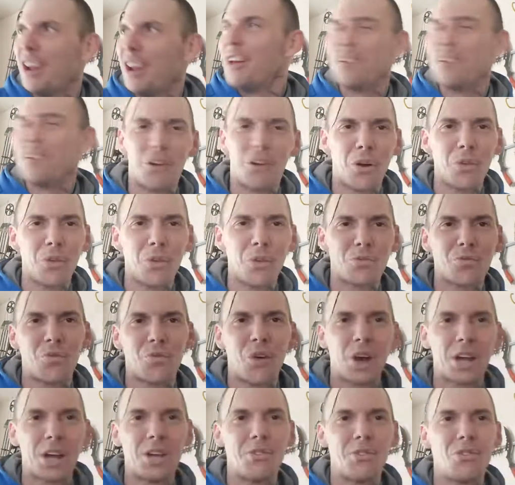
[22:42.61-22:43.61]
Her
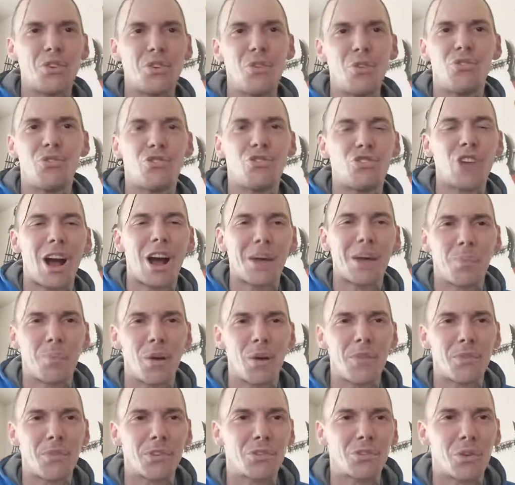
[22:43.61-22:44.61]
fucking huge jock
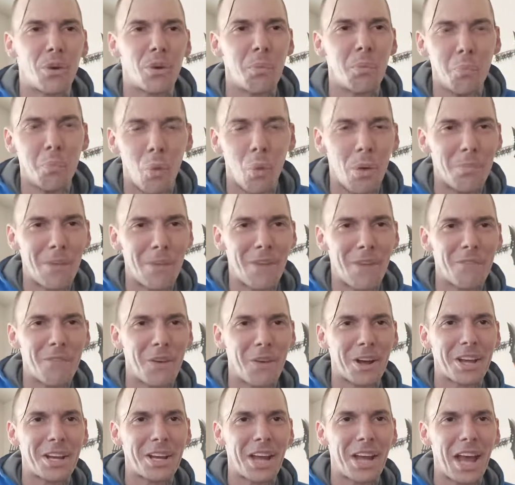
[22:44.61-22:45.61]
boyfriend's gonna whoop my
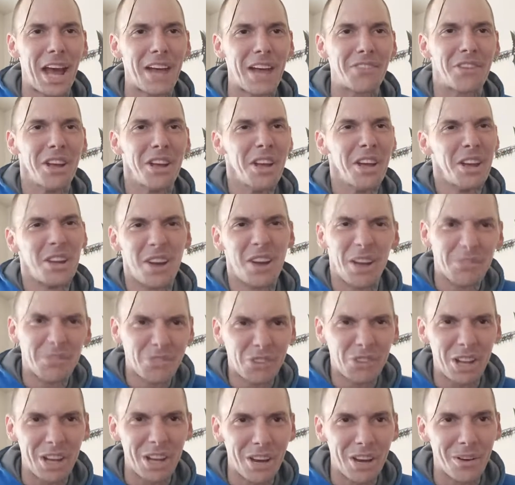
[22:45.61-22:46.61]
fucking ass. You know, I'm
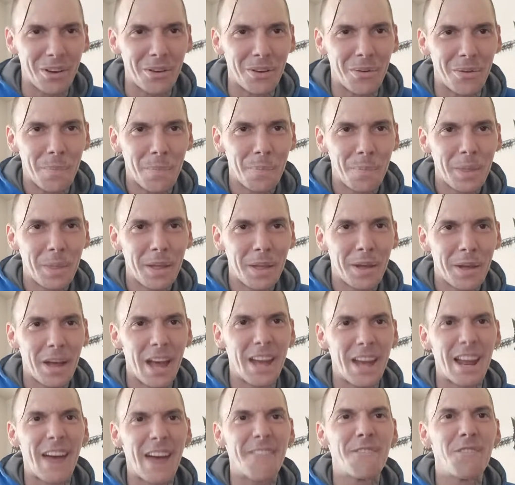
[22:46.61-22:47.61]
sitting there, dude,
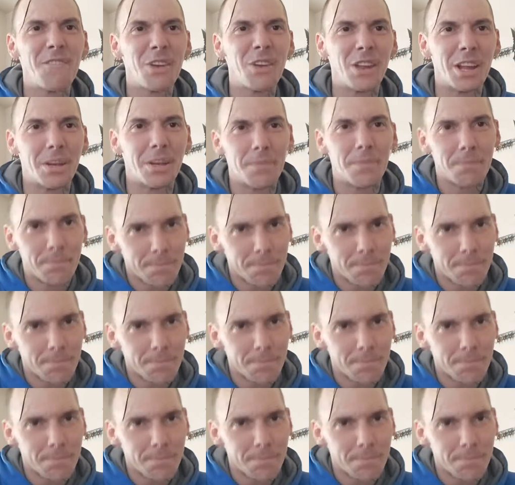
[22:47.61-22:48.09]
and I feel it.